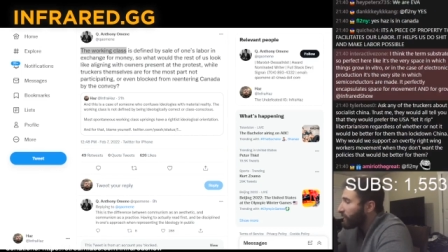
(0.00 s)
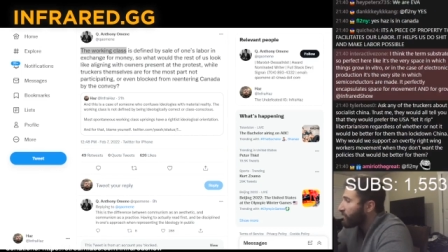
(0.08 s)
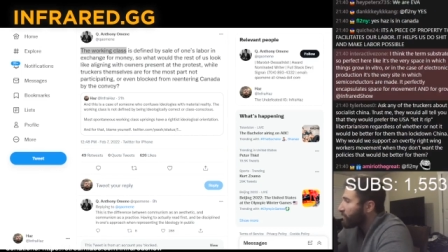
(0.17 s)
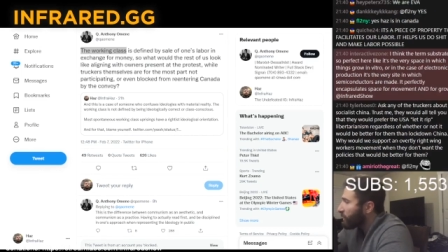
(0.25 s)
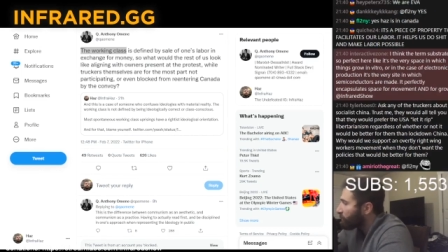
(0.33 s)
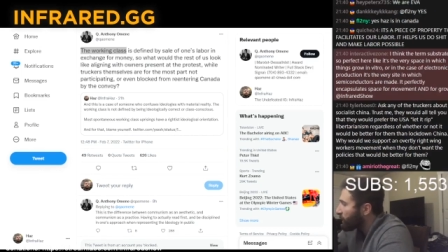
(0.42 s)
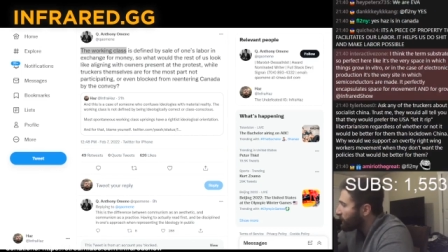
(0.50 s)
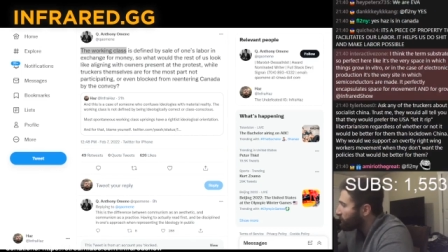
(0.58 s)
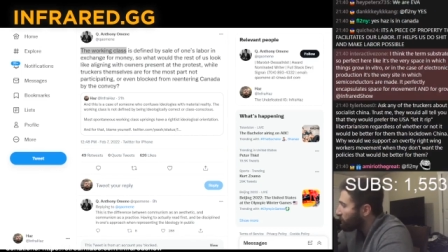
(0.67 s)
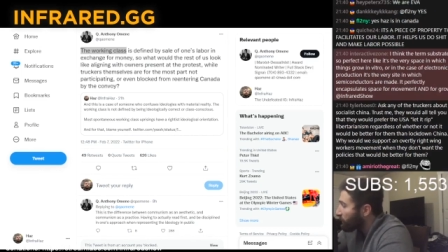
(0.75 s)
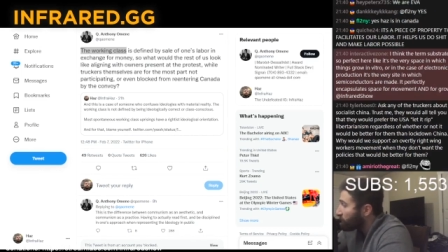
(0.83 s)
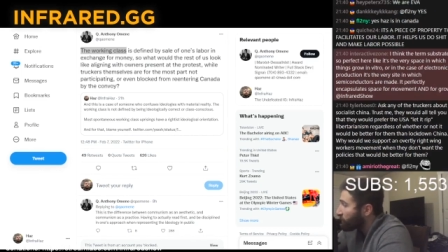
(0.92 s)
it a
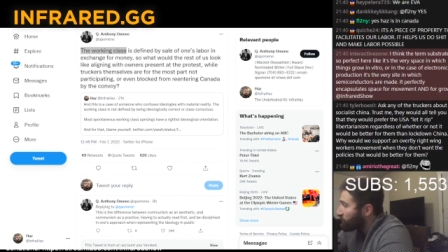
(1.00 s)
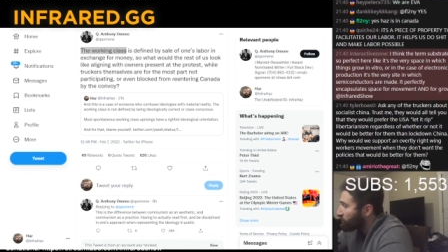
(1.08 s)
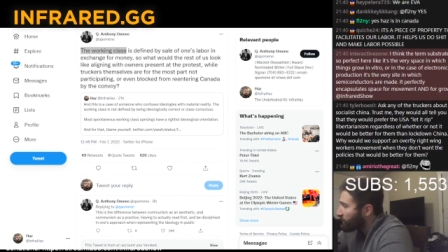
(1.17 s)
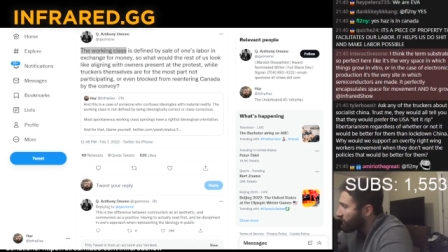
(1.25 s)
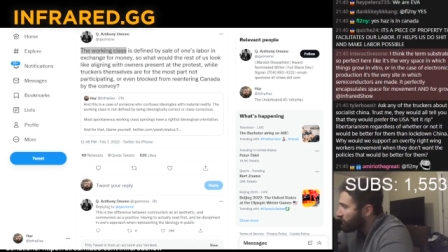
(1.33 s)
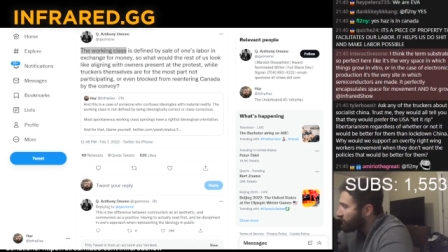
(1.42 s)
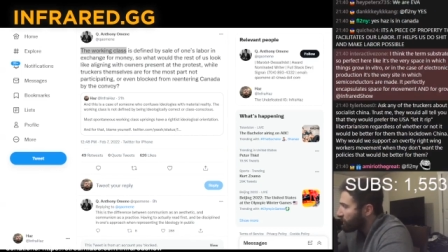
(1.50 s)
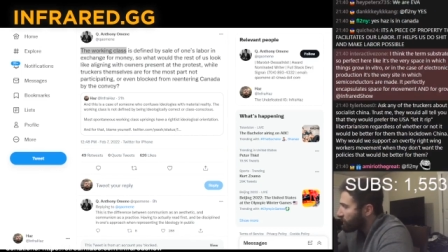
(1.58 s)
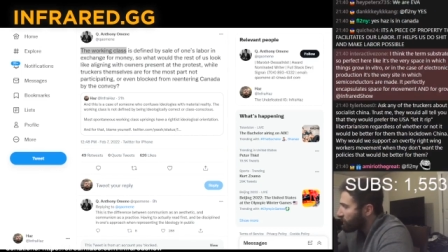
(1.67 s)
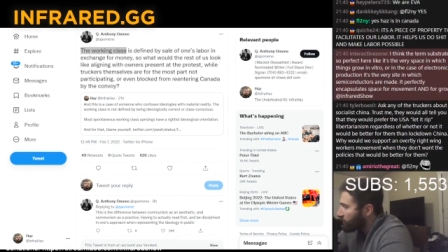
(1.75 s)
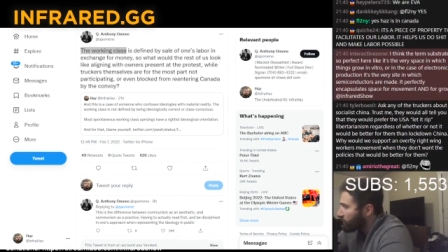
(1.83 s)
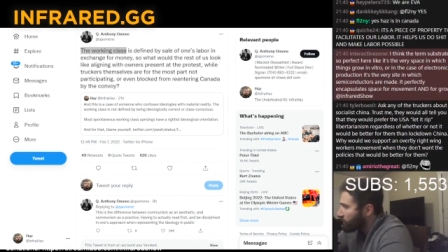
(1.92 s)
minimum of
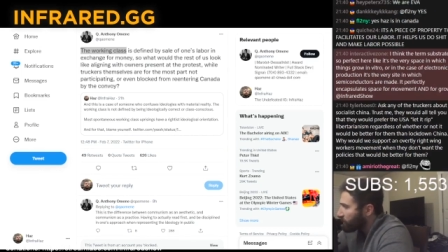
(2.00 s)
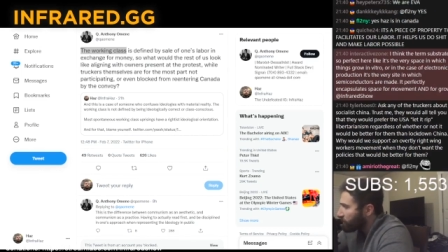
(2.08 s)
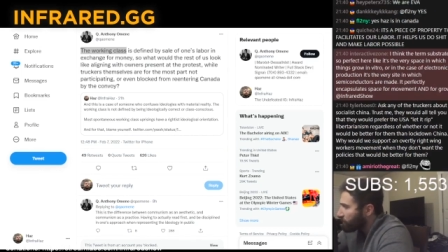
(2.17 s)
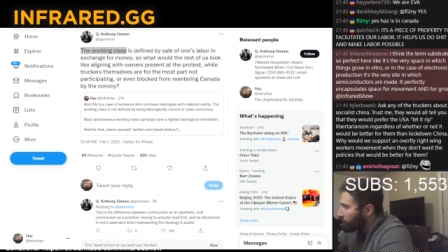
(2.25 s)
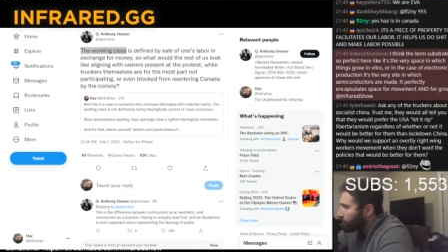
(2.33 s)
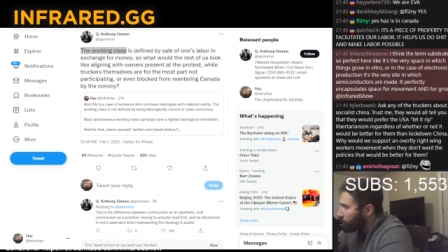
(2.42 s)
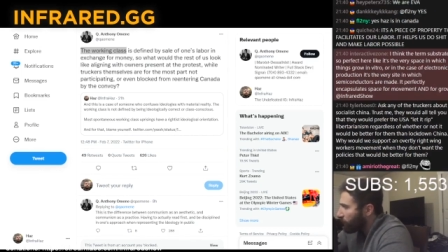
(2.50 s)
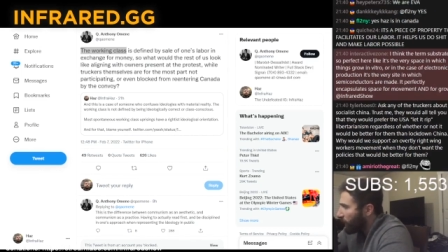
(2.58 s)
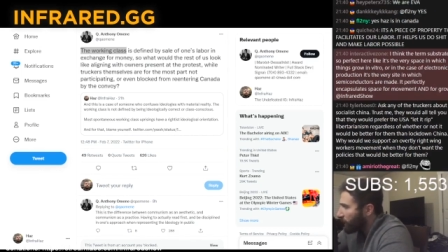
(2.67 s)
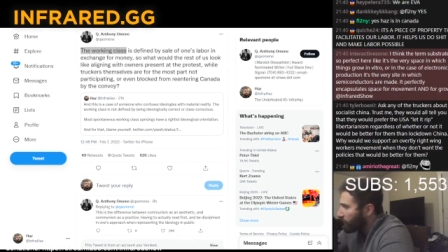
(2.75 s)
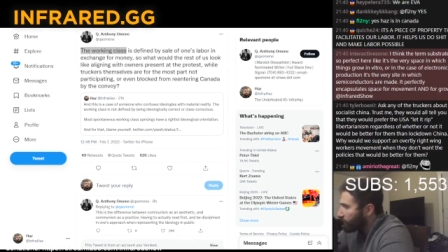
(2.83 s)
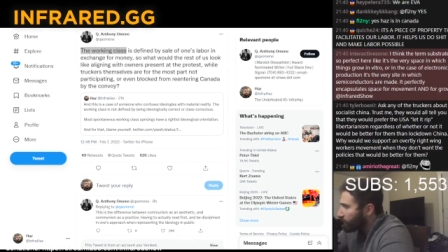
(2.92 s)
subsistence,
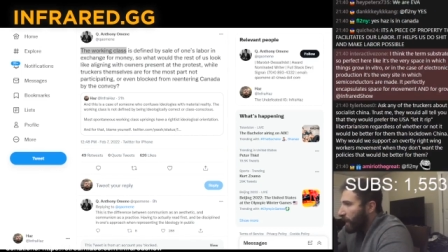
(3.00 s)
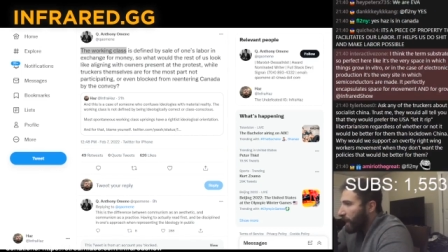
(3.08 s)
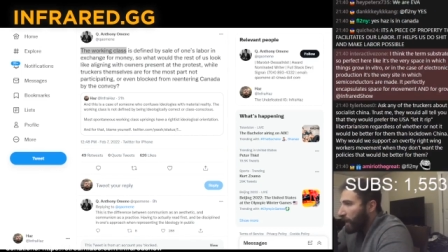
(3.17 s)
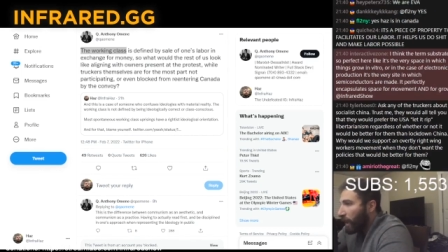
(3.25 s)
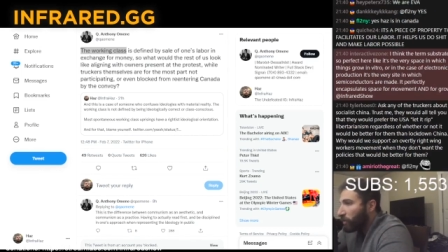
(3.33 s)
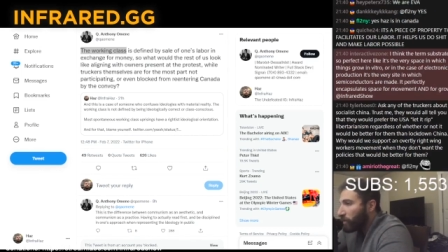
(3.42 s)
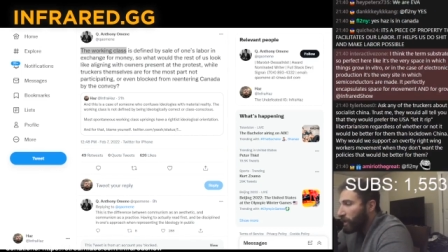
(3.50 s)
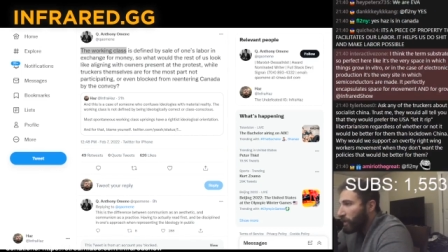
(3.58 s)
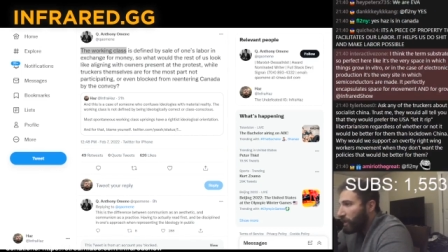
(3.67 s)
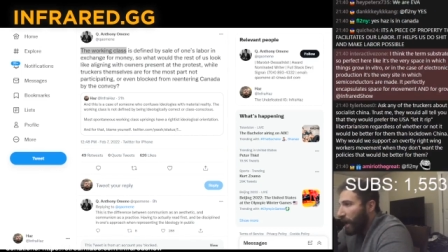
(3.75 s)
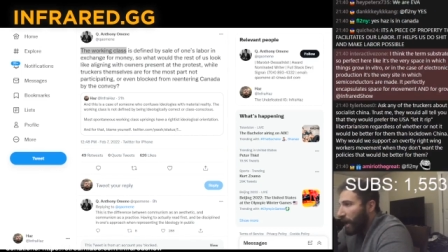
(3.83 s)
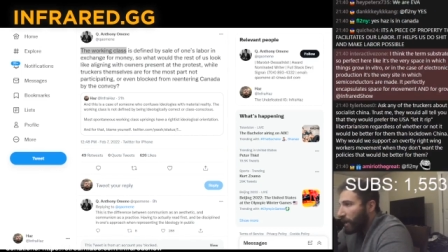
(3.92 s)
right? And not only
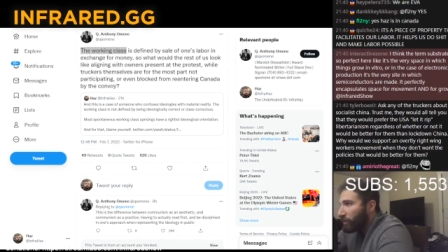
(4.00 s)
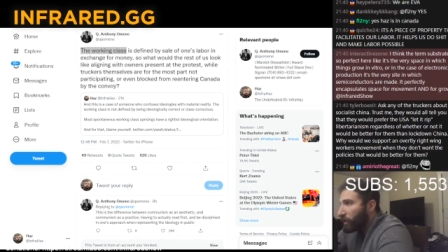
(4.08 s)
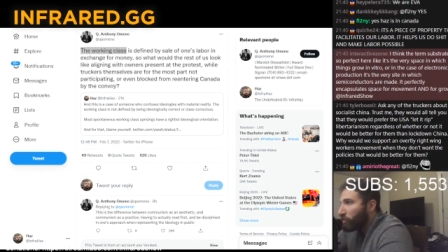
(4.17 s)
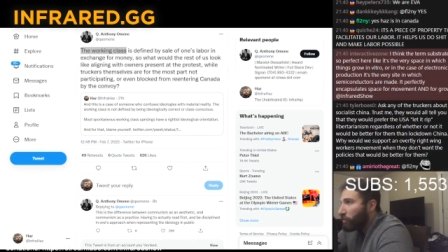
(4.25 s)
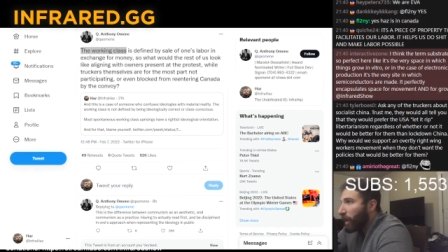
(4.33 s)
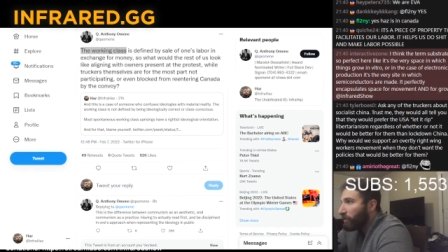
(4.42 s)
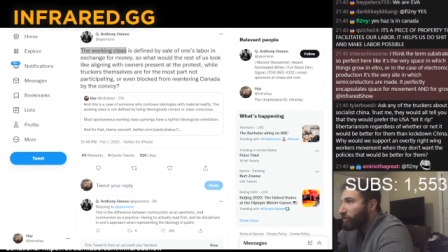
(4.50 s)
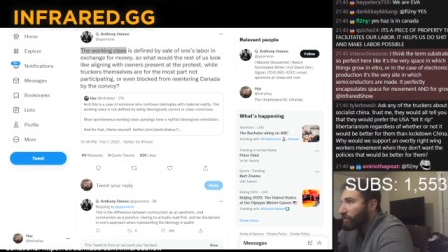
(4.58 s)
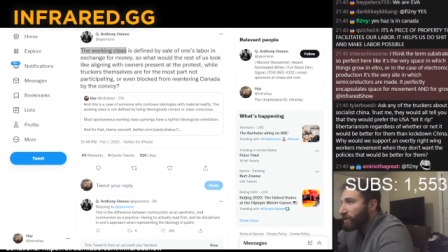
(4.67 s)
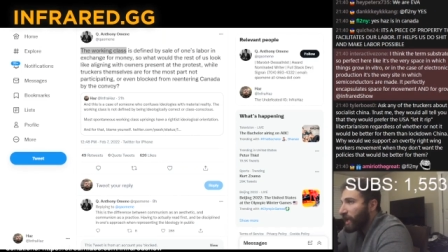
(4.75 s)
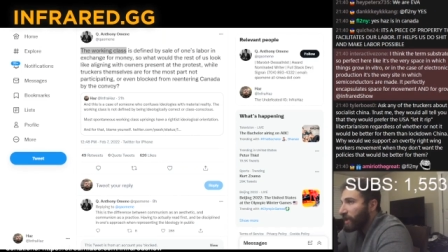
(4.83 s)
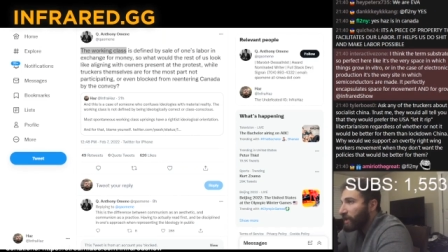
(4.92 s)
that, but it
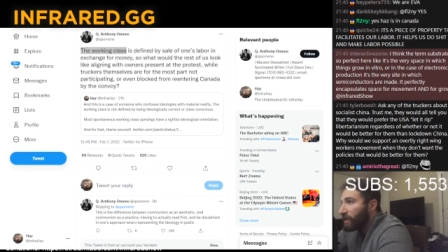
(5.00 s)
represented